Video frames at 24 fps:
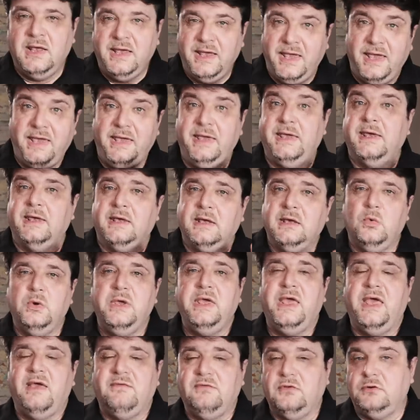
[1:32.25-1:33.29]
Hey, we
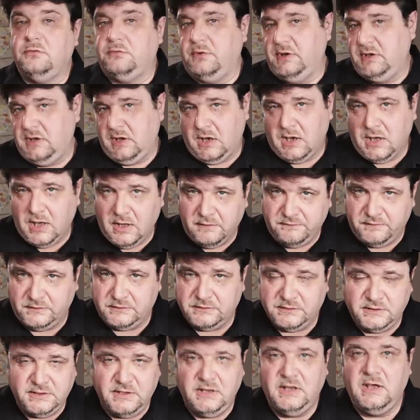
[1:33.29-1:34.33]
have already
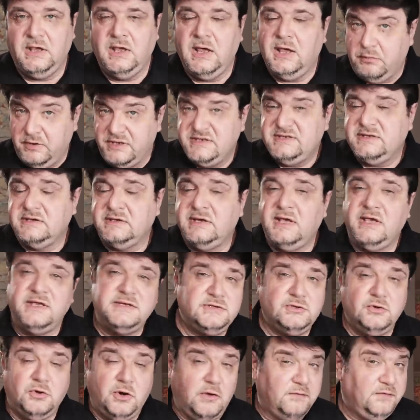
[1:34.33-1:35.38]
covered the recent
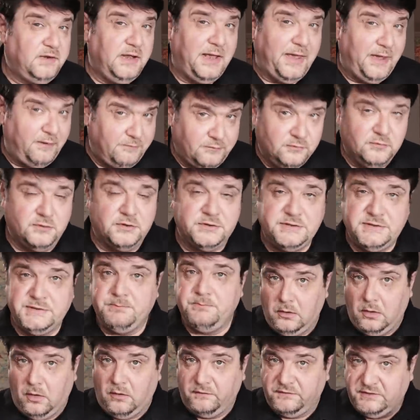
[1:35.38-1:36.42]
history of the efforts
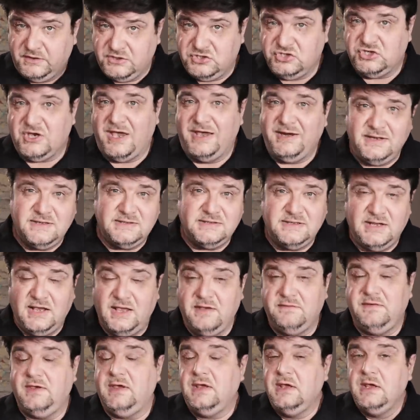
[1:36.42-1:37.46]
of the Chinese
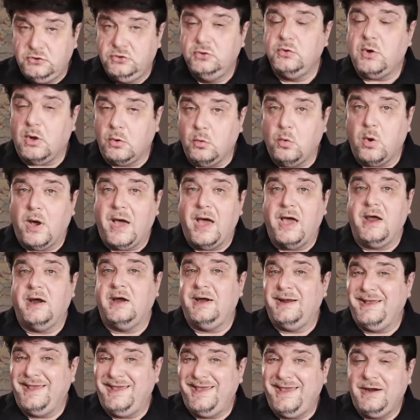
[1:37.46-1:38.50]
Navy to acquire
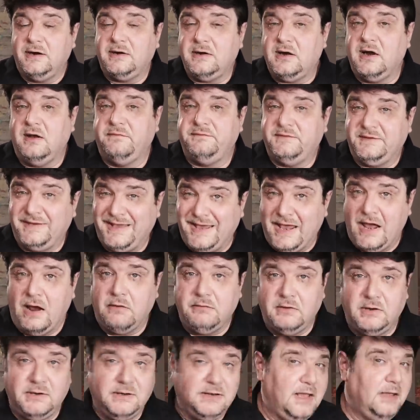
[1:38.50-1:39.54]
aircraft
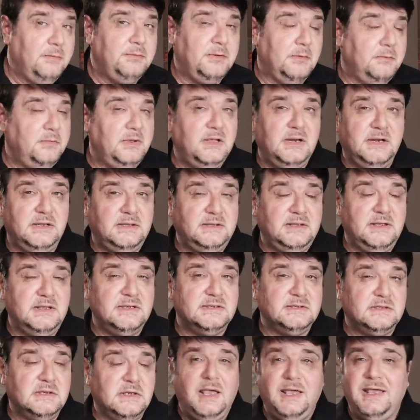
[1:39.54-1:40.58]
carrier
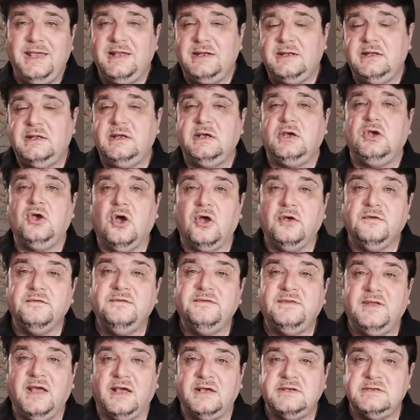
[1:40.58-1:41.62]
capabilities in the
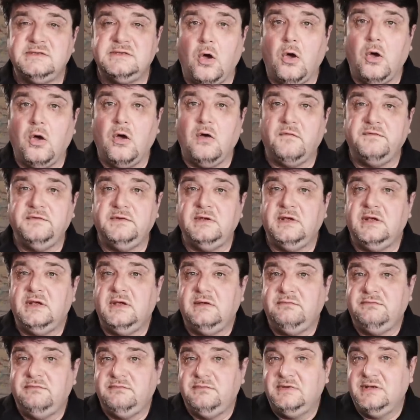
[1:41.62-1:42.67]
context of the
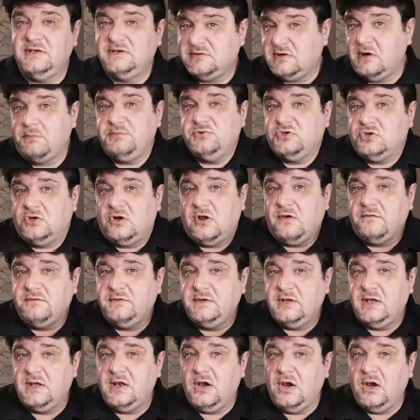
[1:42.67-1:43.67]
description of the